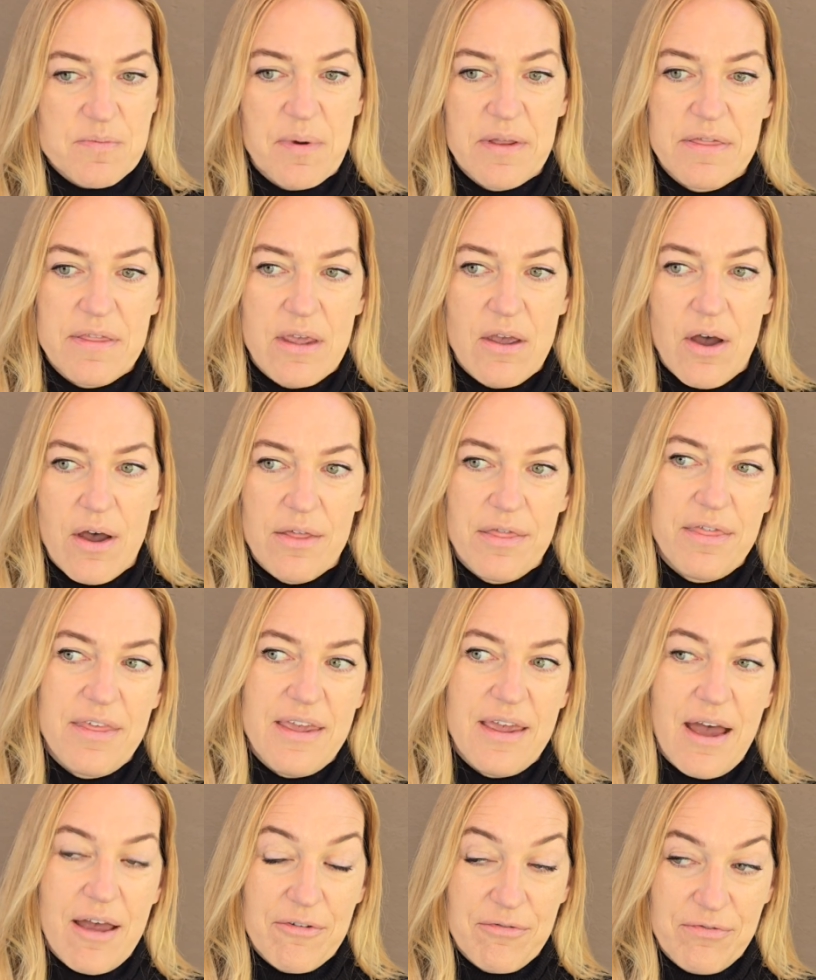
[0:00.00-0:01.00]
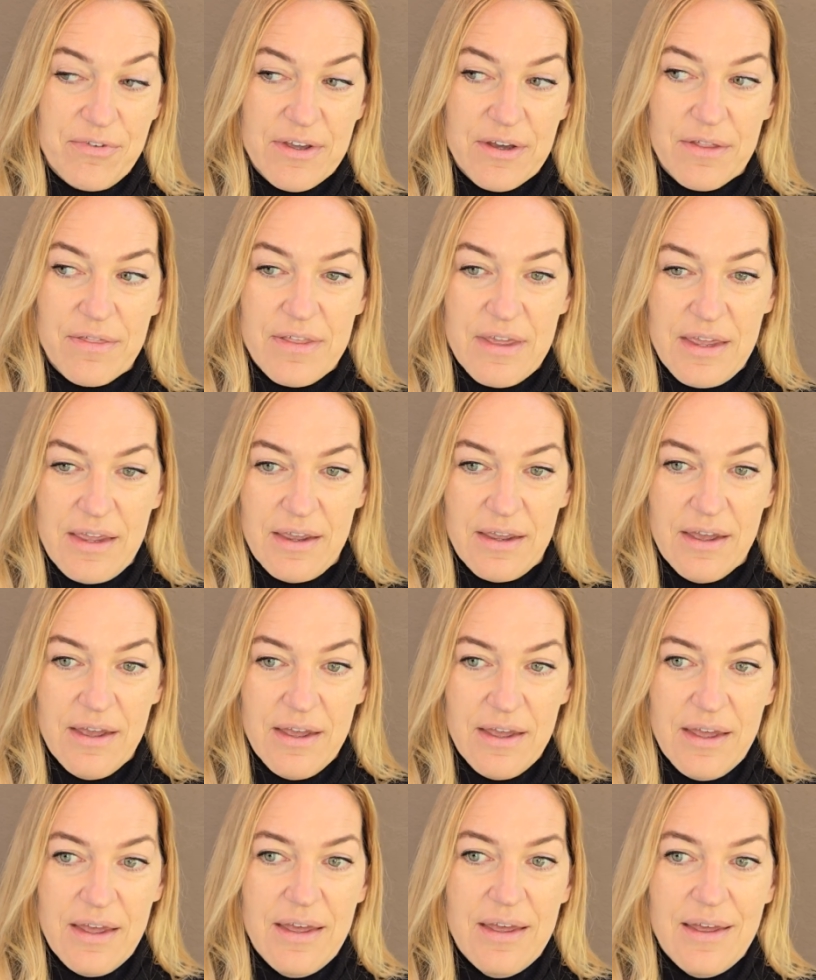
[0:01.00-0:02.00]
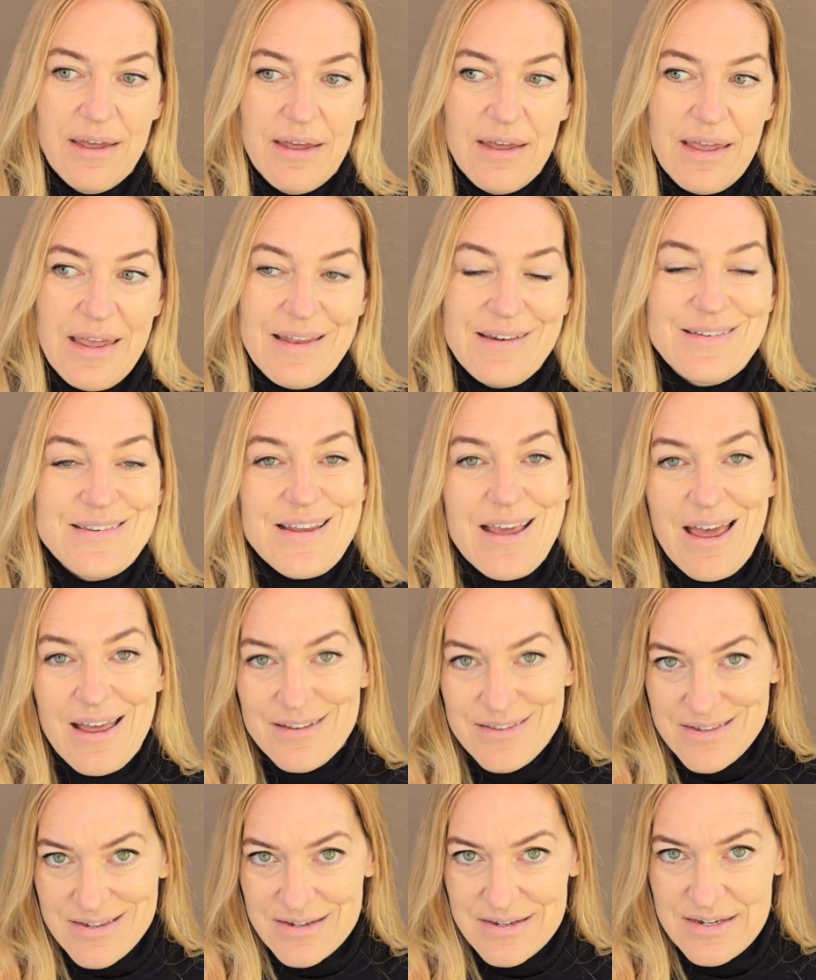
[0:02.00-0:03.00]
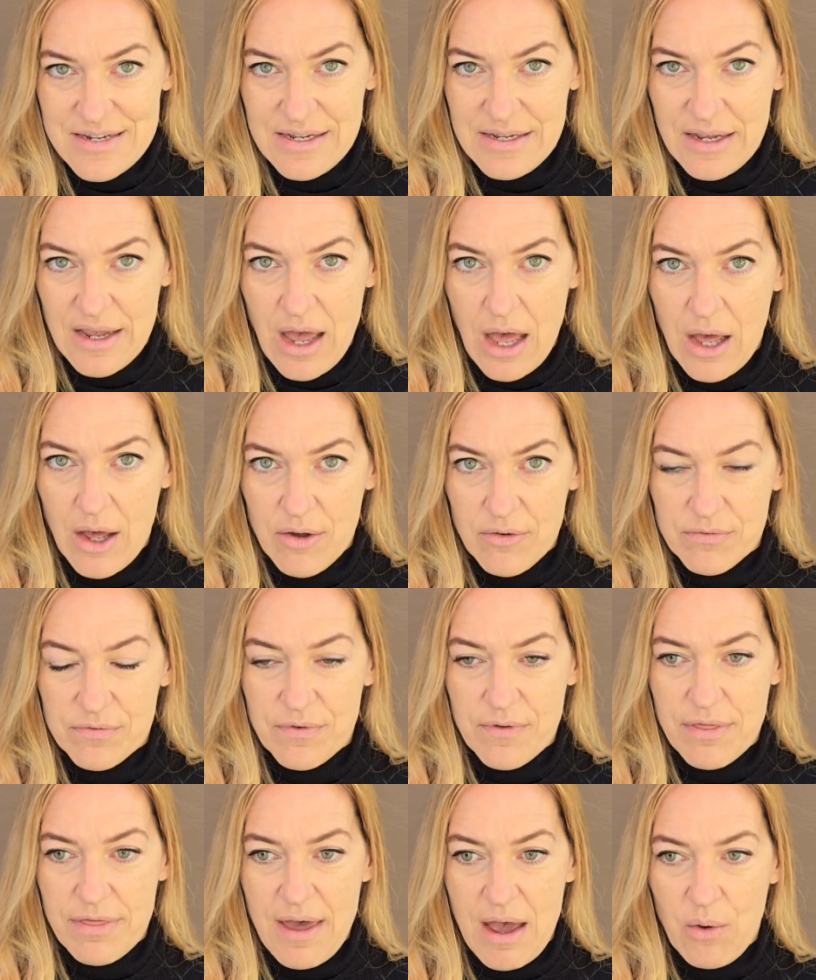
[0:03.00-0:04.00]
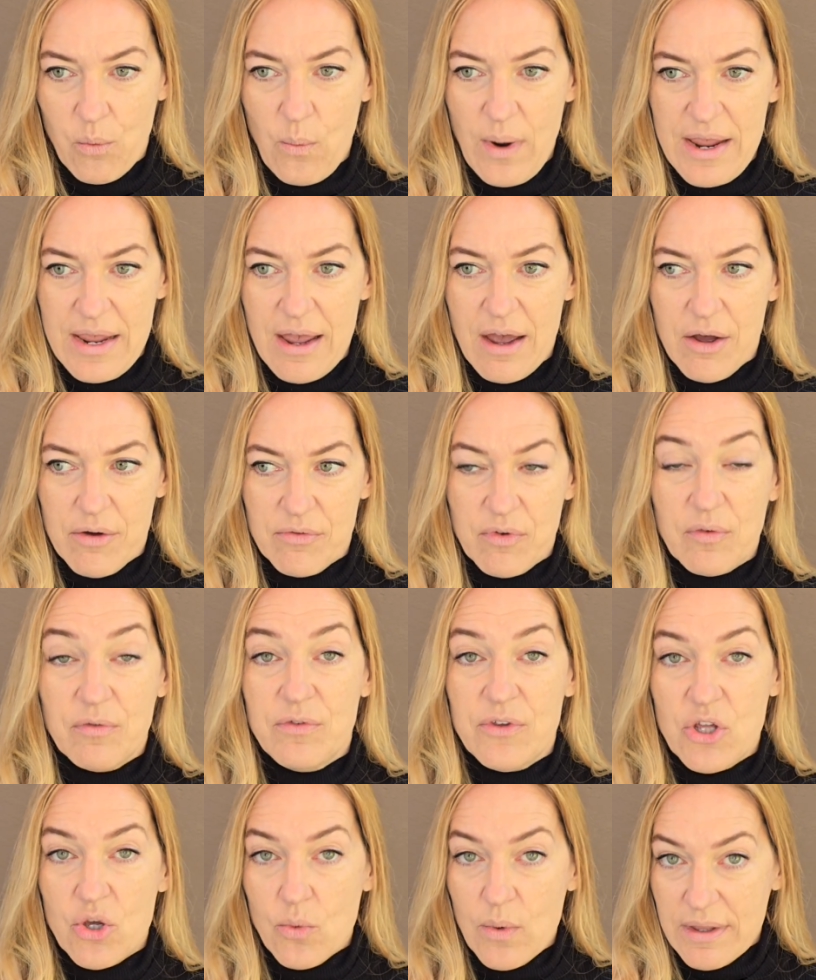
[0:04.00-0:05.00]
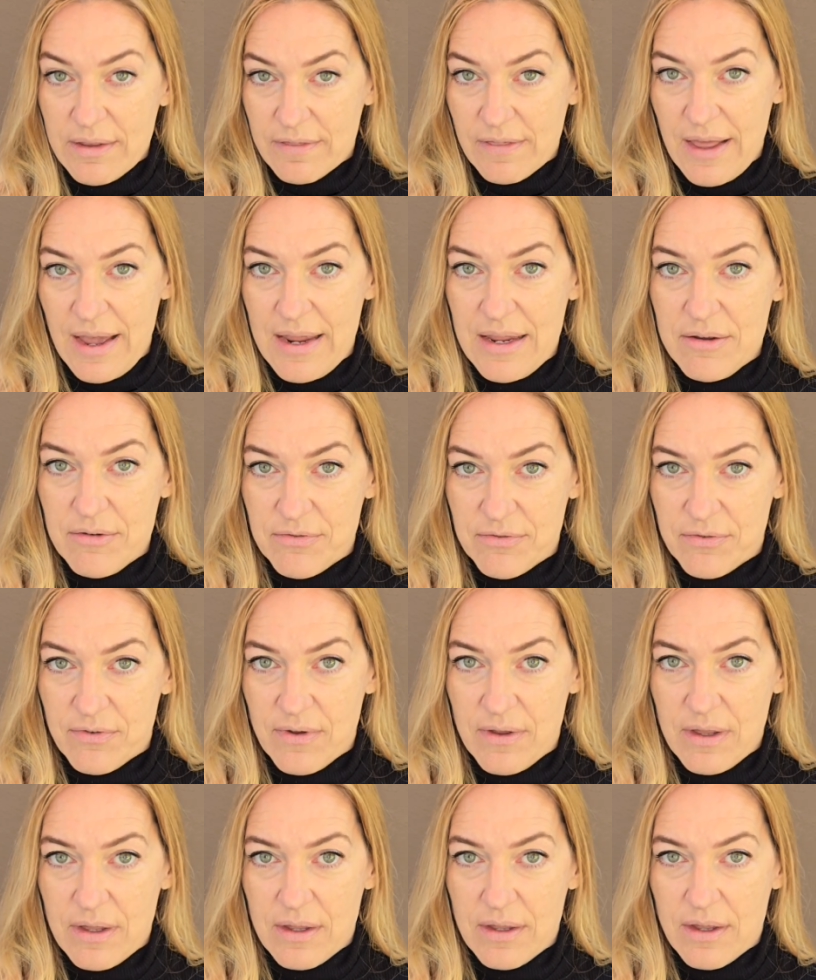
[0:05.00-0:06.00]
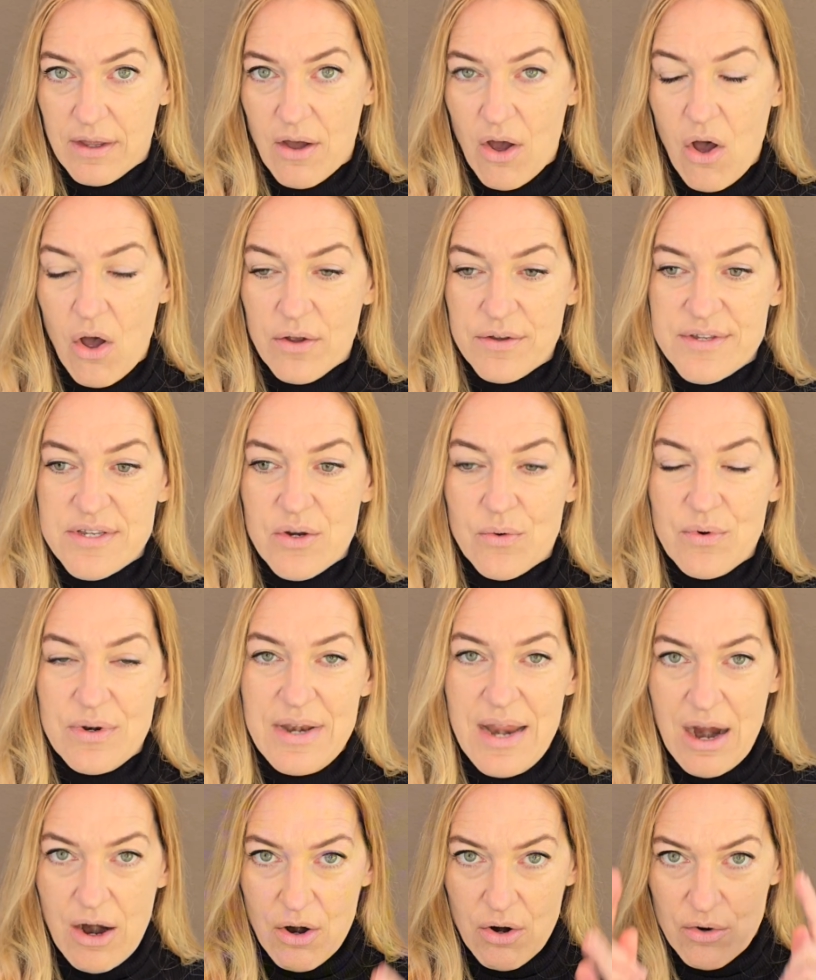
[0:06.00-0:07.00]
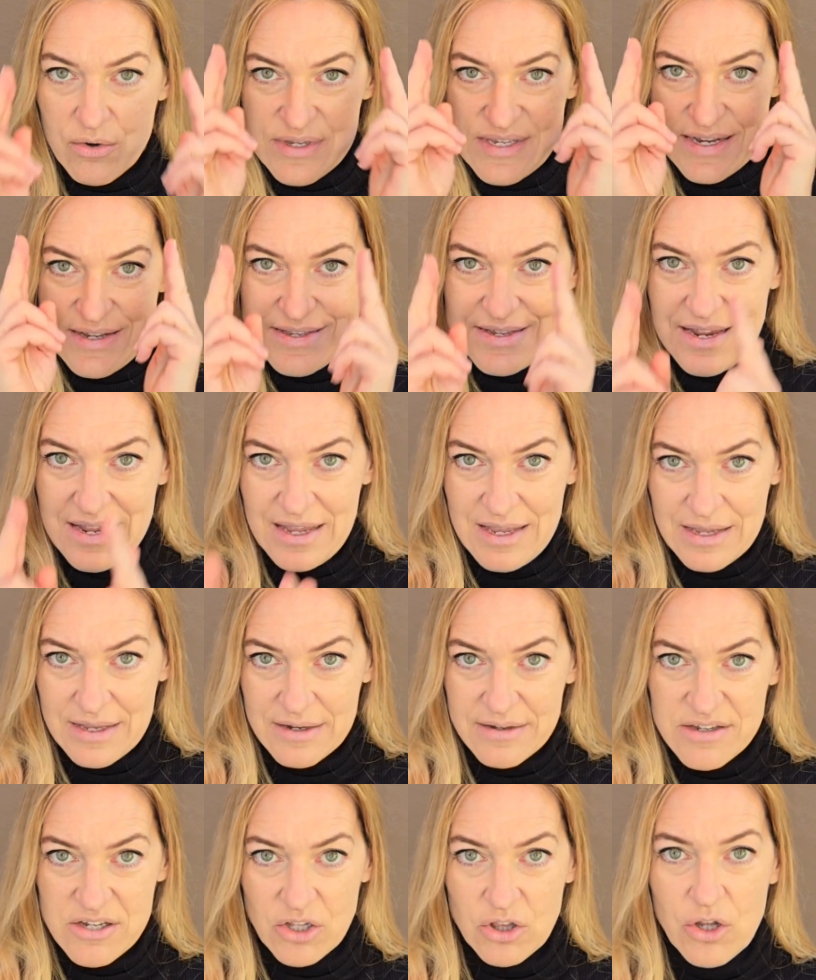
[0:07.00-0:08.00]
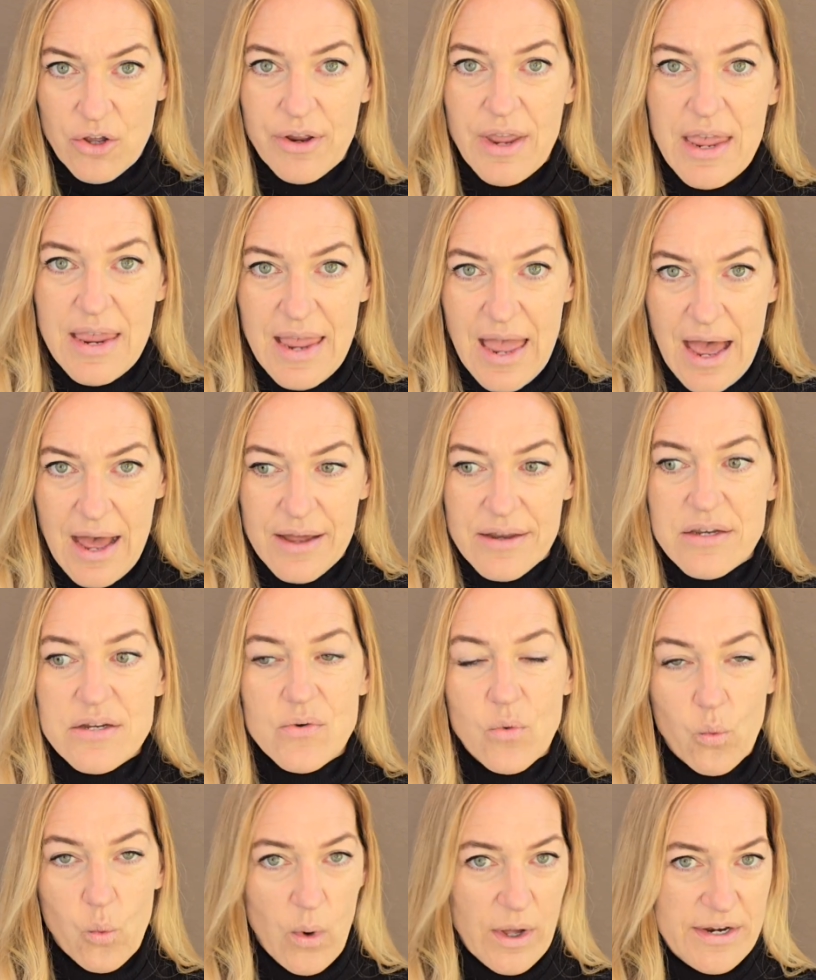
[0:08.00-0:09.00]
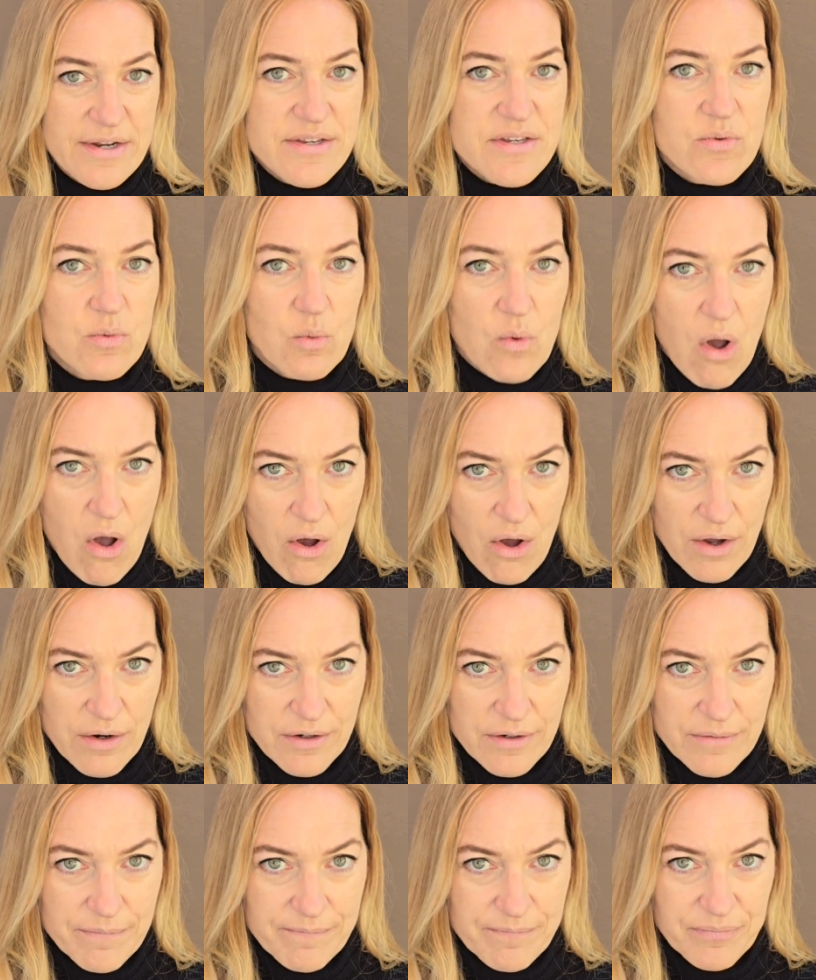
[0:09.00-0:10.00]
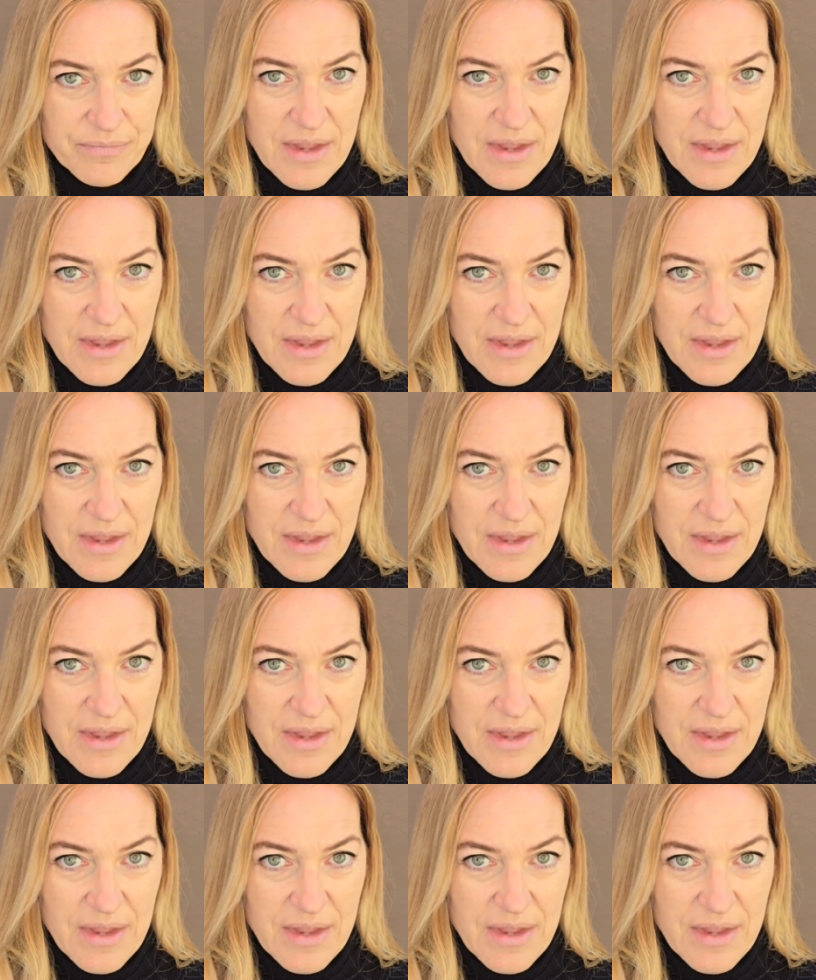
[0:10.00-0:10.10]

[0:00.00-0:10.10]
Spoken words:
But I feel the intensity of that way of viewing life also narrows us into looking at what is wrong.